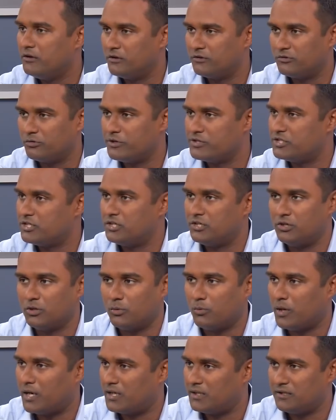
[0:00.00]
your switching, your
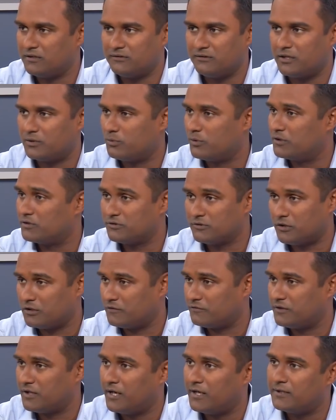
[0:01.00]
wireless networks, all
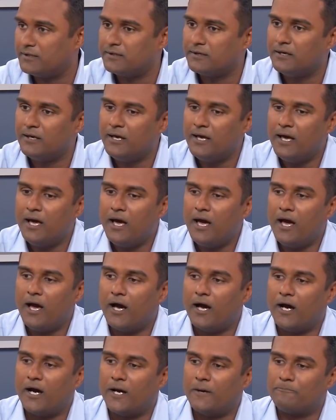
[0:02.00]
of that.
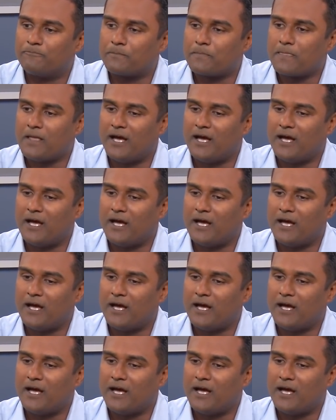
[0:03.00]
Okay.